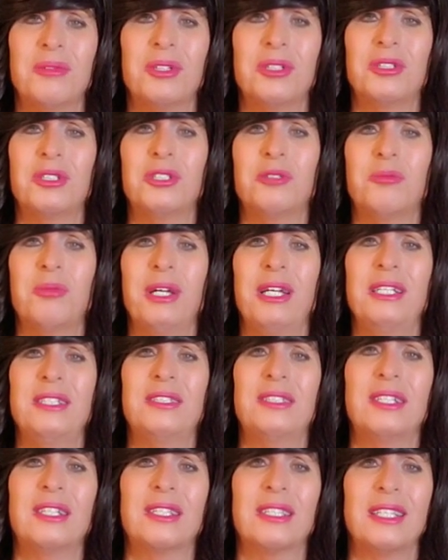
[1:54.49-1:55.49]
which is
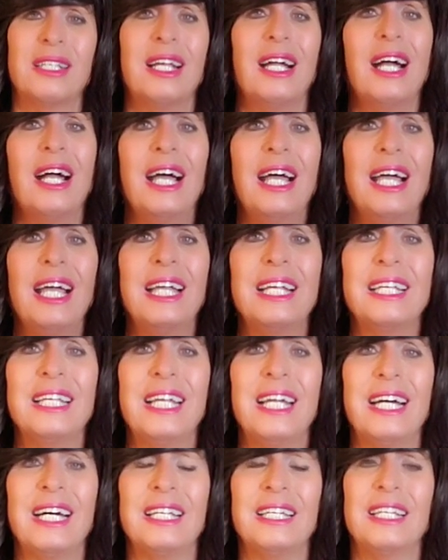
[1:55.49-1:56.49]
basically a
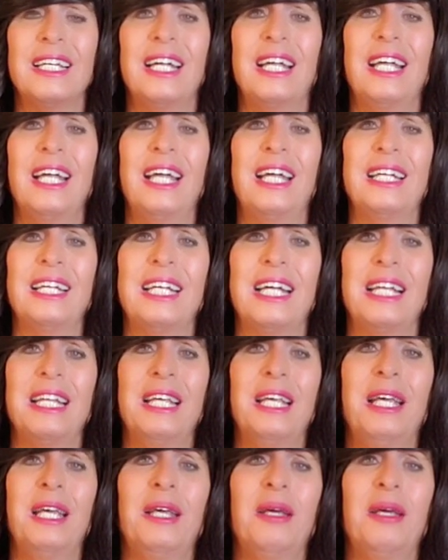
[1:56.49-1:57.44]
hangout.